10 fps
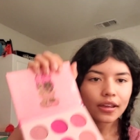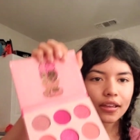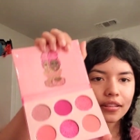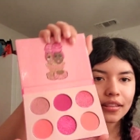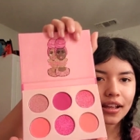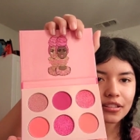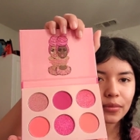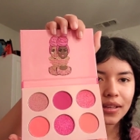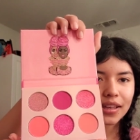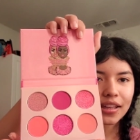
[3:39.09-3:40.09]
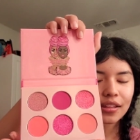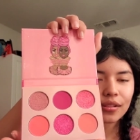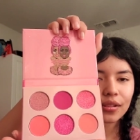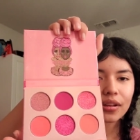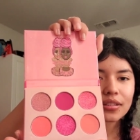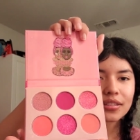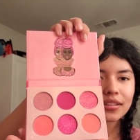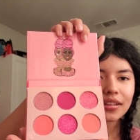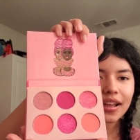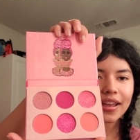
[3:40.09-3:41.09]
And that's what it looks
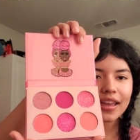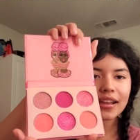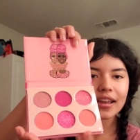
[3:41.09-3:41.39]
like.